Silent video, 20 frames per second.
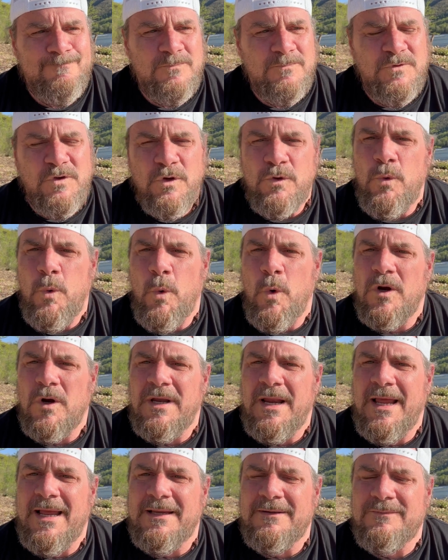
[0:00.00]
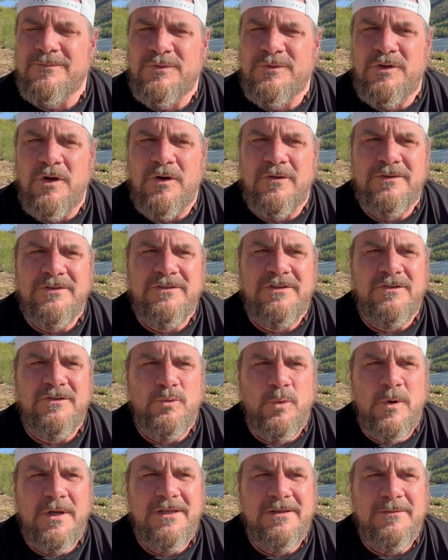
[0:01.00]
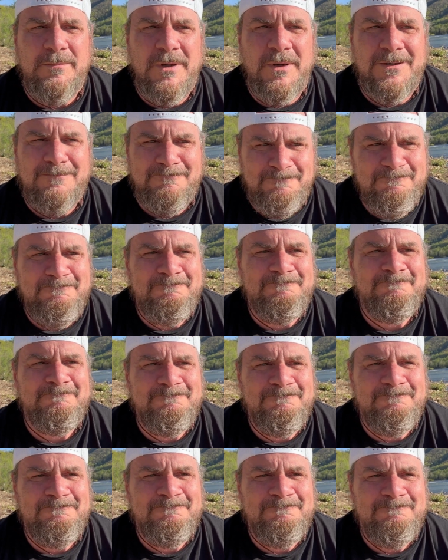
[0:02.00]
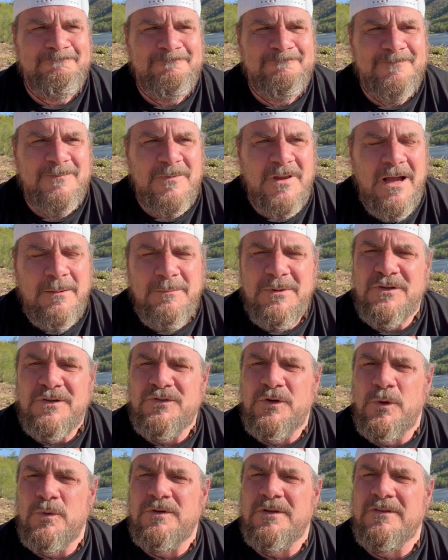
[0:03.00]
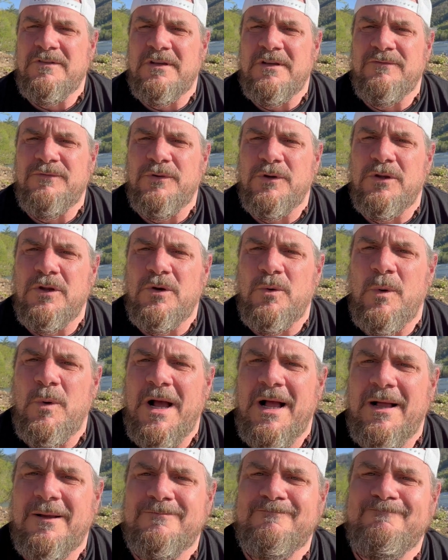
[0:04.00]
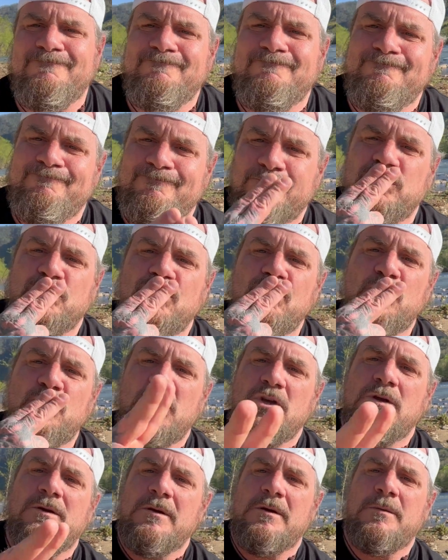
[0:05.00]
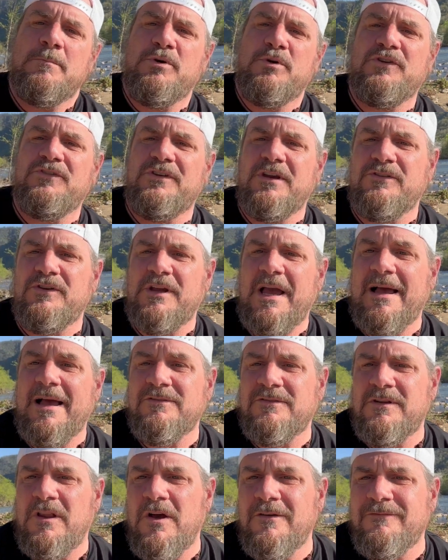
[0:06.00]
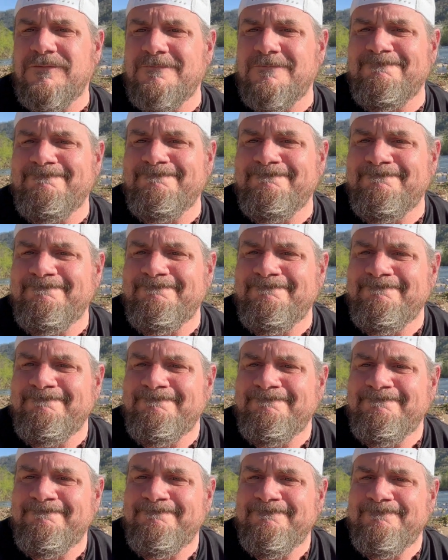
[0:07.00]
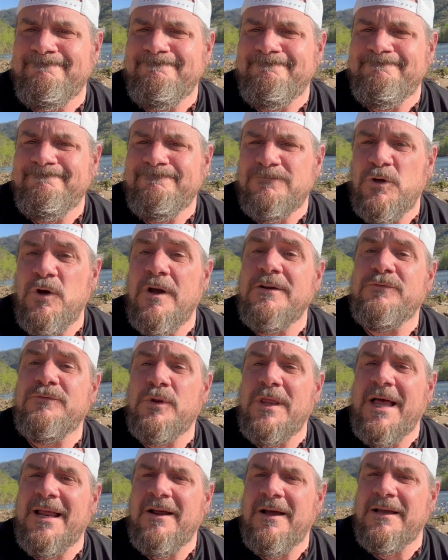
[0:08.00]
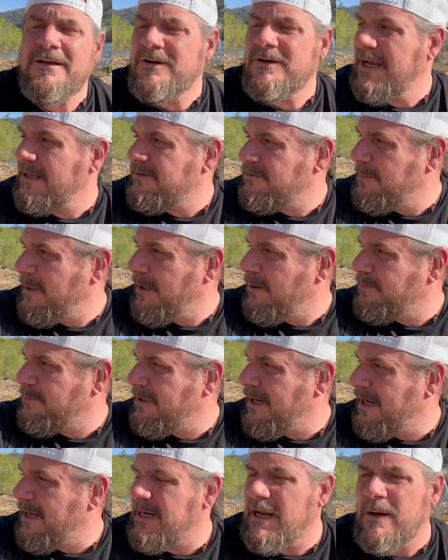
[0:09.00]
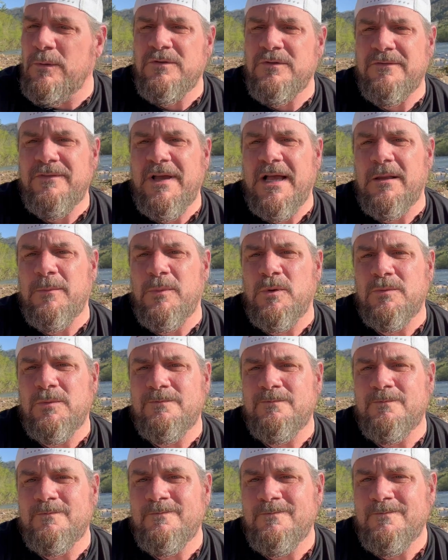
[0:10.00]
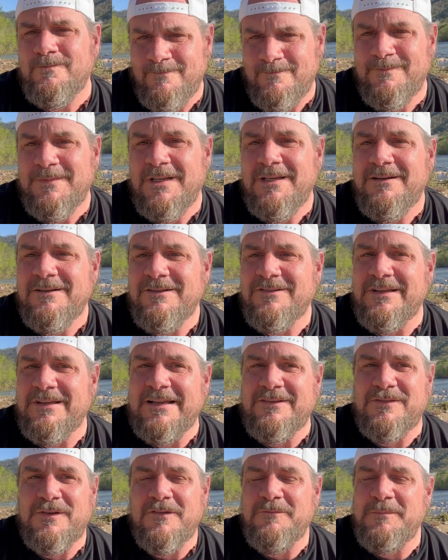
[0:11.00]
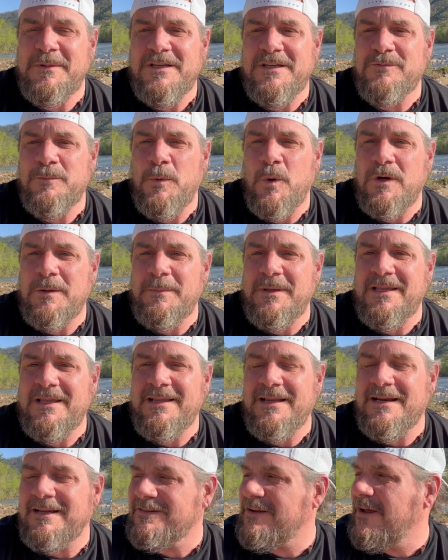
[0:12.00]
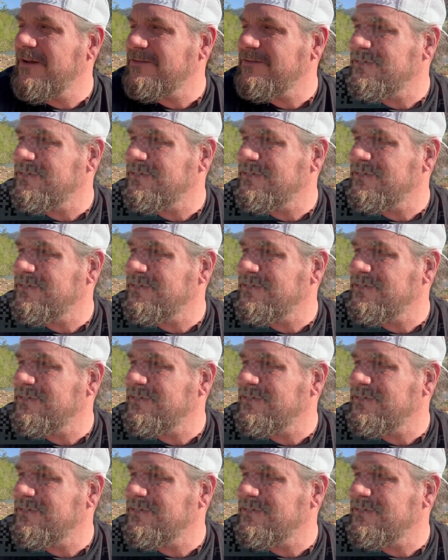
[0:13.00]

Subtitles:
to coordinate services with. But I'm gonna soak this in for a little while. Appreciate you guys, love. Grateful that hiker got some help today and I was available, because that stuff means more to me than it does